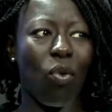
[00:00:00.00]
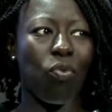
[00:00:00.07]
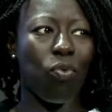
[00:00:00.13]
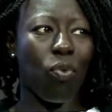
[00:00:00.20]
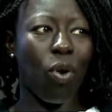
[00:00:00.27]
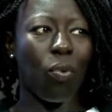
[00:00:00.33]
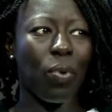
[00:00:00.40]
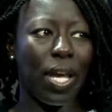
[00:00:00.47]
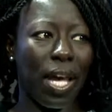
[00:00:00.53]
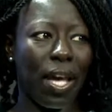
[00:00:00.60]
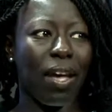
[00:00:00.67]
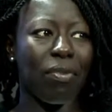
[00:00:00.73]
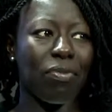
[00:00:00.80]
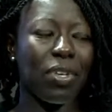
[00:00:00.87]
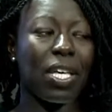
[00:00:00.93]
of what we
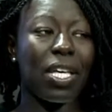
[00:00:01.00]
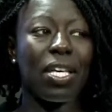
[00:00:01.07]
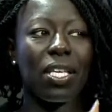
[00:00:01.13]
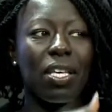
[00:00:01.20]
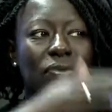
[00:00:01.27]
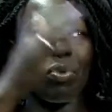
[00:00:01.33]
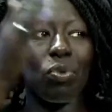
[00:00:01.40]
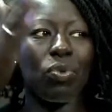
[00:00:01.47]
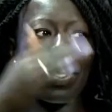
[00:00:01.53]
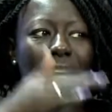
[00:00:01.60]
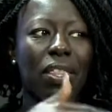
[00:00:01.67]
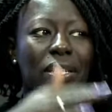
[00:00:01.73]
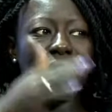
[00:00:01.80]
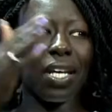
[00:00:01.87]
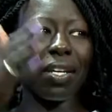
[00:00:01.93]
have, given all
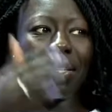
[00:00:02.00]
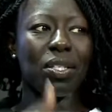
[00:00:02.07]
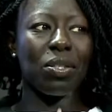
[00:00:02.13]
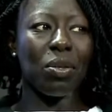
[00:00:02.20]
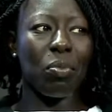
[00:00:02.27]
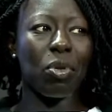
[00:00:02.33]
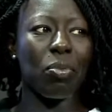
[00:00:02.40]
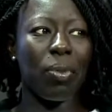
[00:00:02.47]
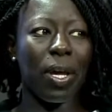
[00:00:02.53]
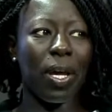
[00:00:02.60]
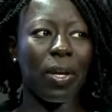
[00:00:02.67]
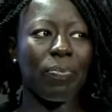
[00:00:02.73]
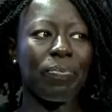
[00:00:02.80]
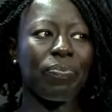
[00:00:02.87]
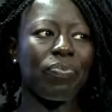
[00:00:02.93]
the other taxes that we
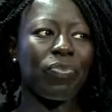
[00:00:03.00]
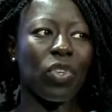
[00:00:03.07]
pay,